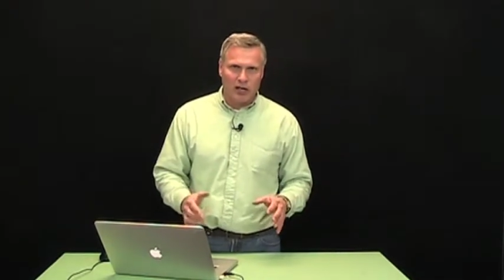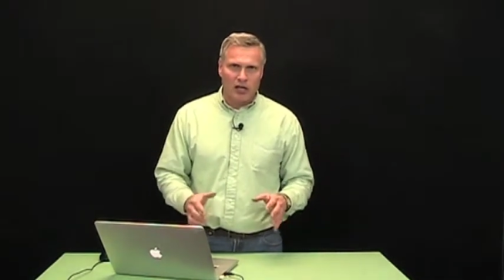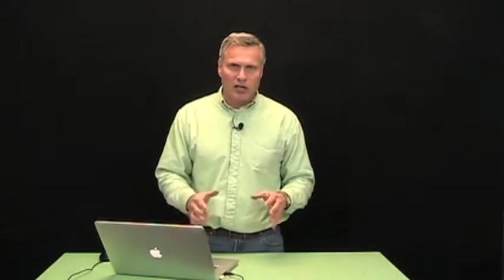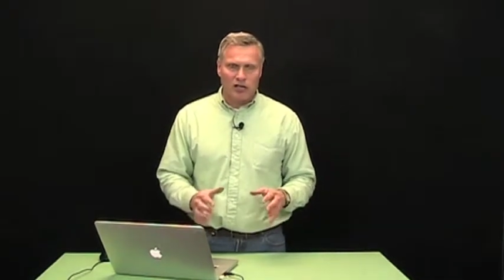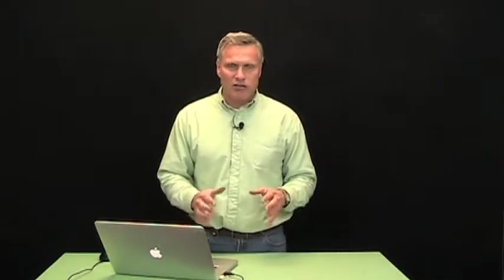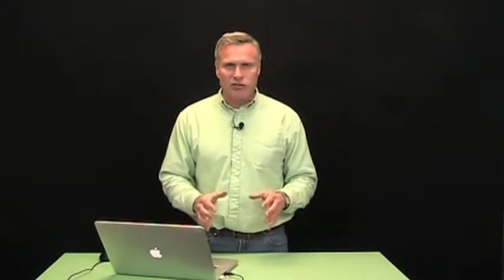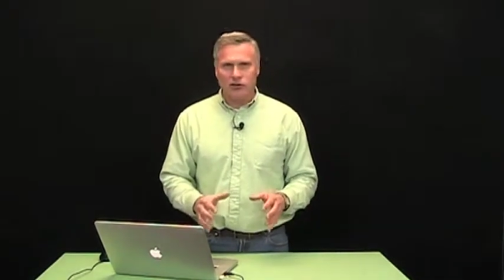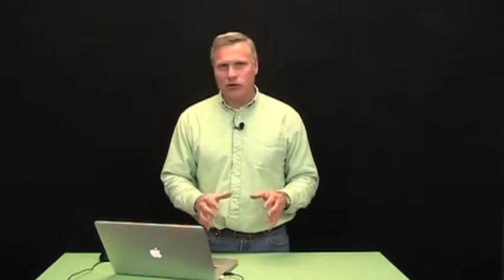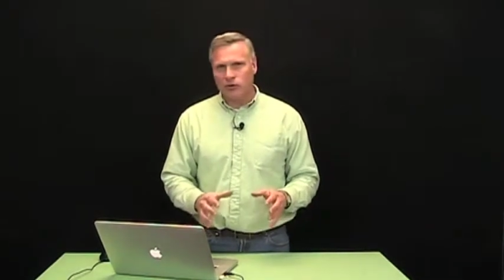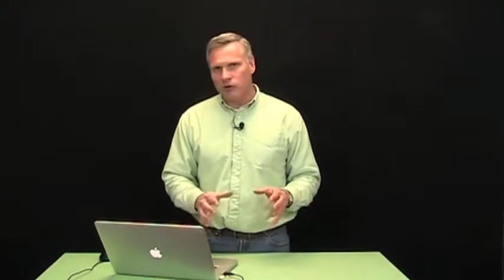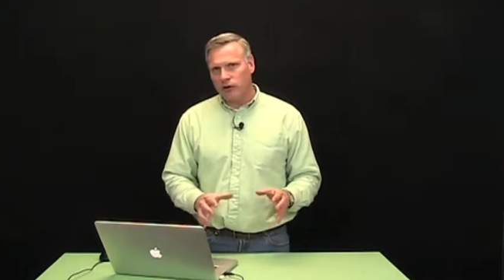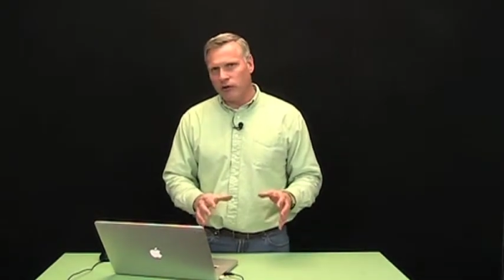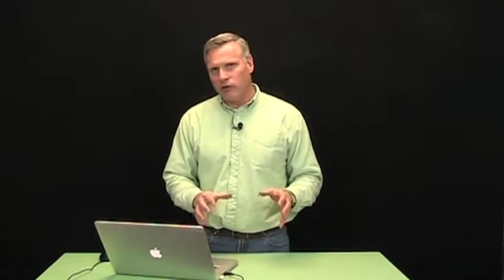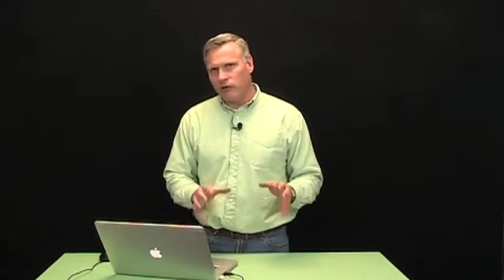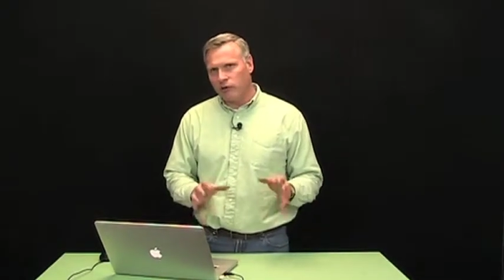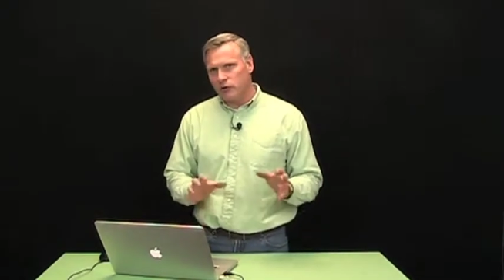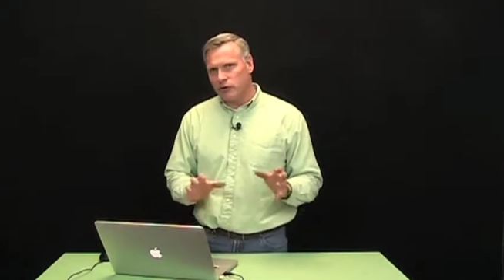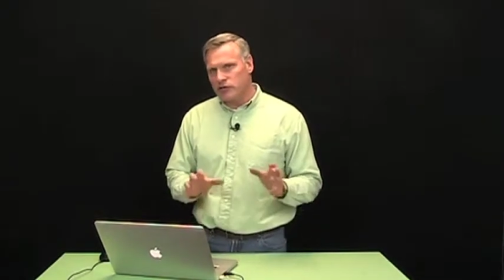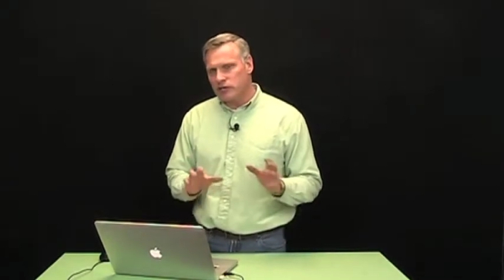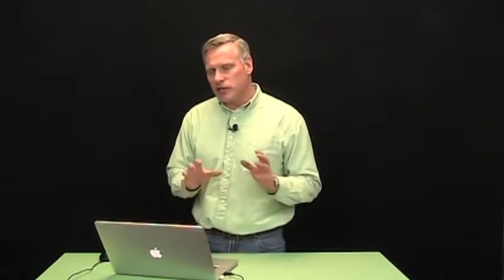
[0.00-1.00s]
So if
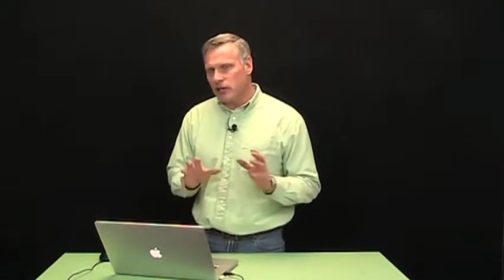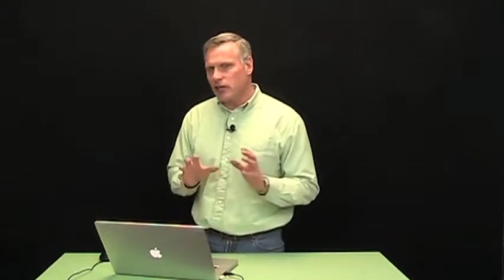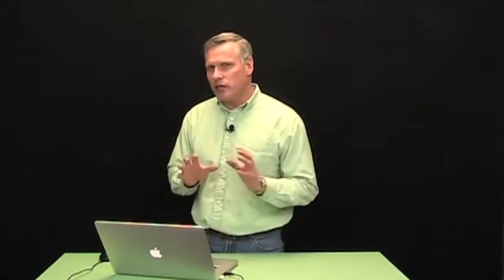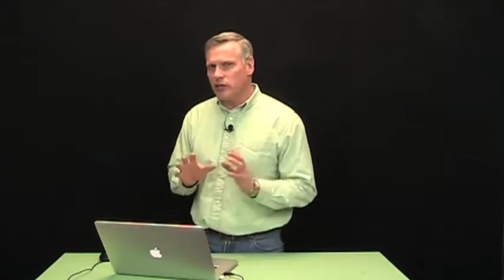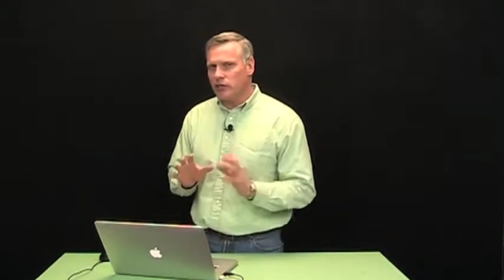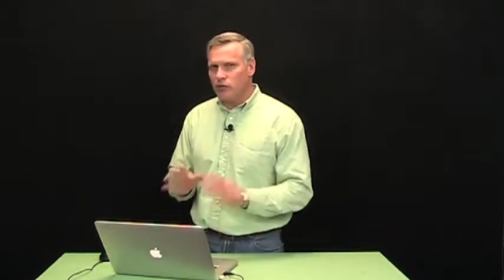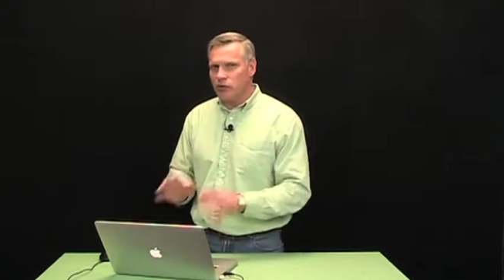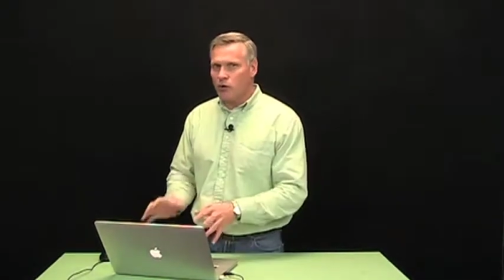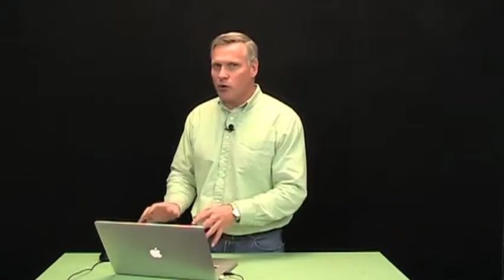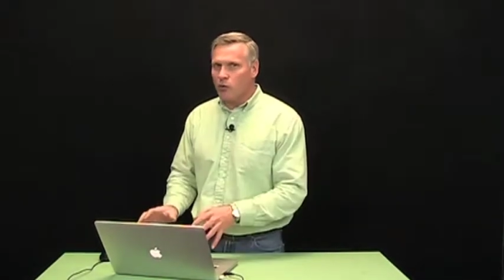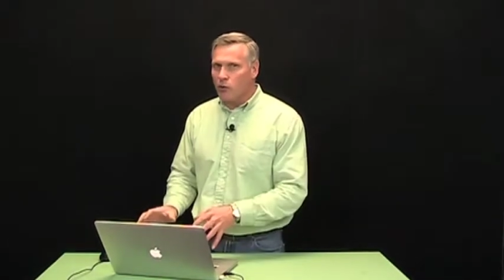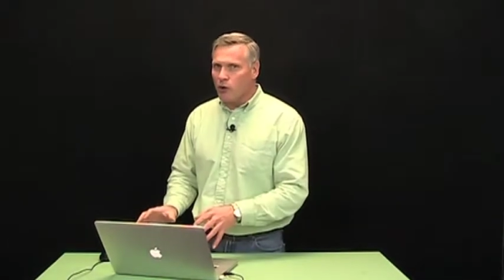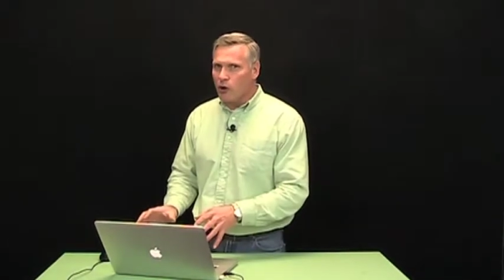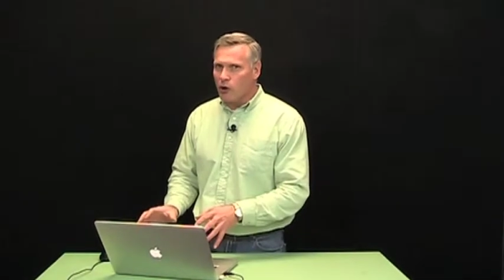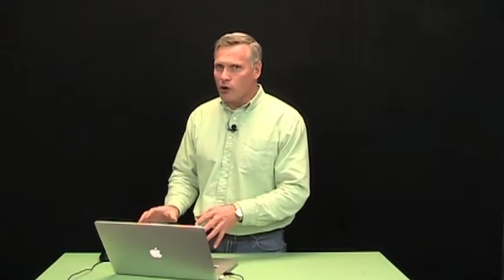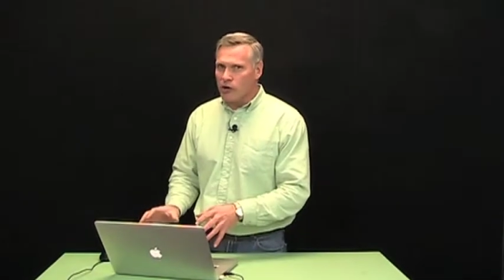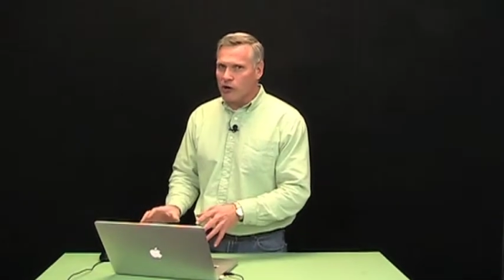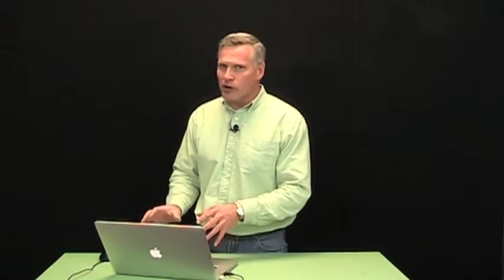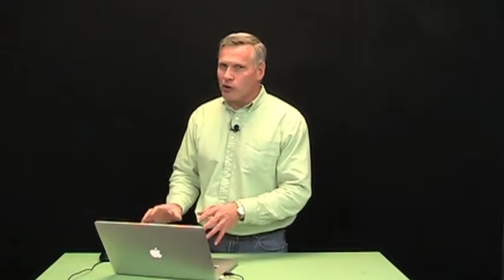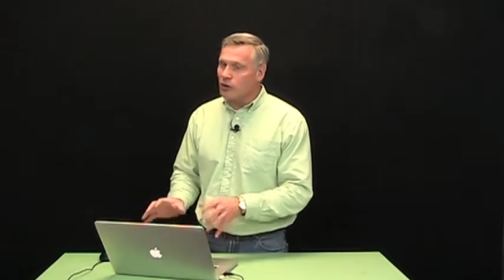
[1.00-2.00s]
you're selling to a
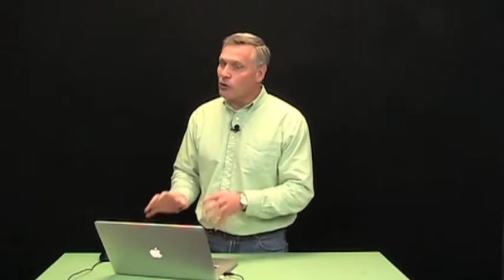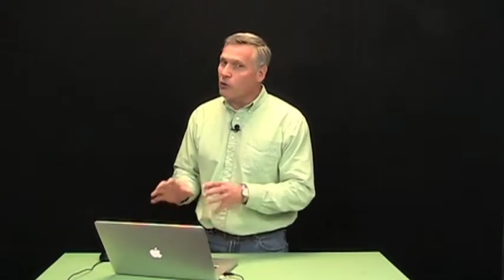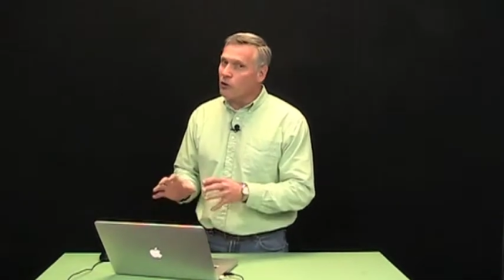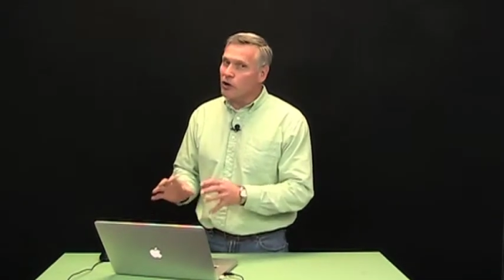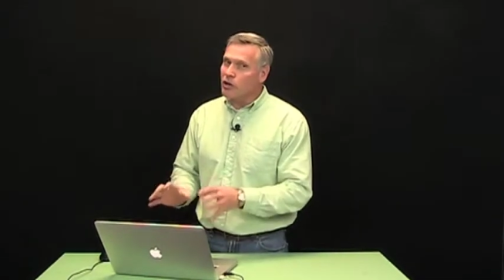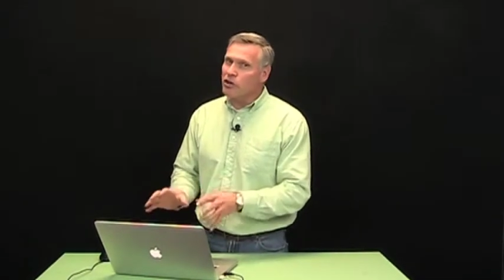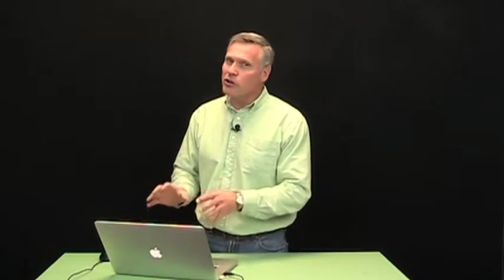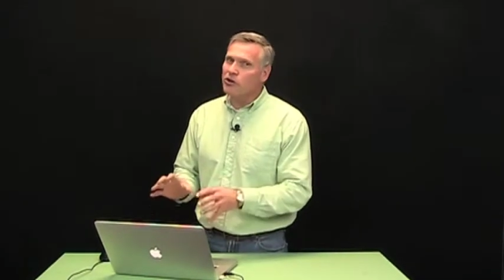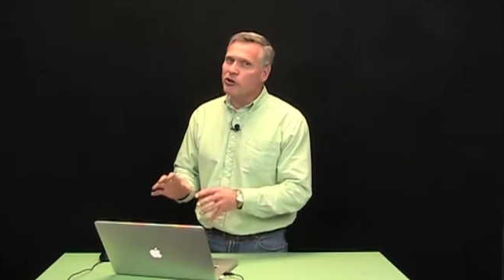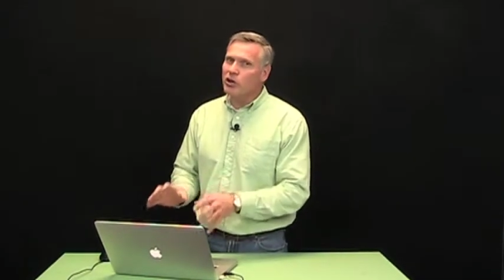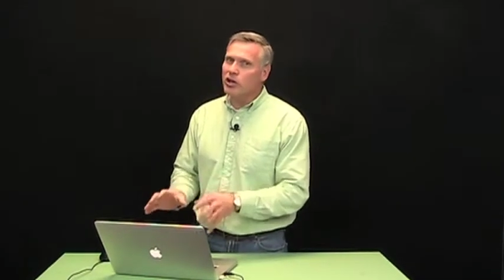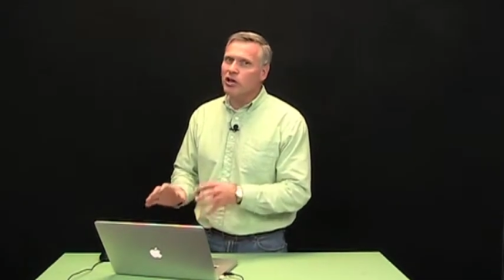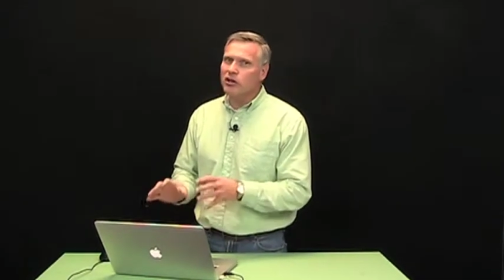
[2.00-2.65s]
warrior, what are you going to